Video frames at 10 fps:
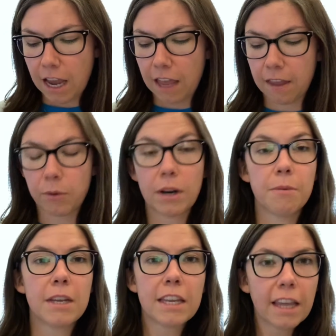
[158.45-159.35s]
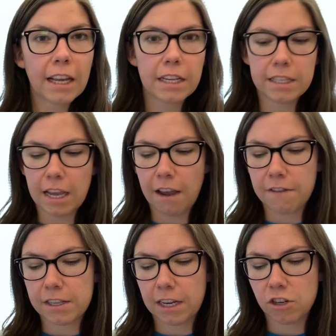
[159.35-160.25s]
And then what I really like is they have
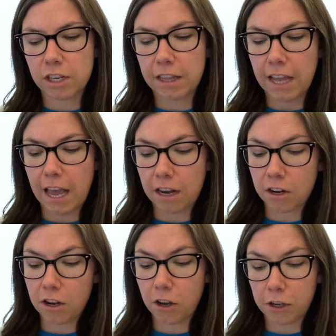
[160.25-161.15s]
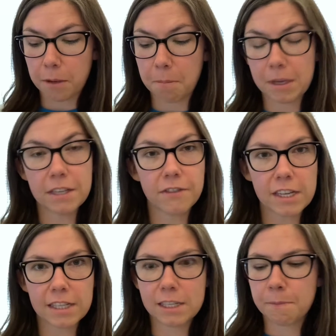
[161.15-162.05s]
a section at the end called
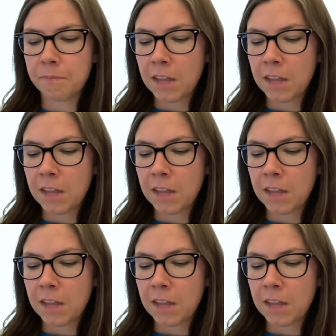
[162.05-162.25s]
Misfits.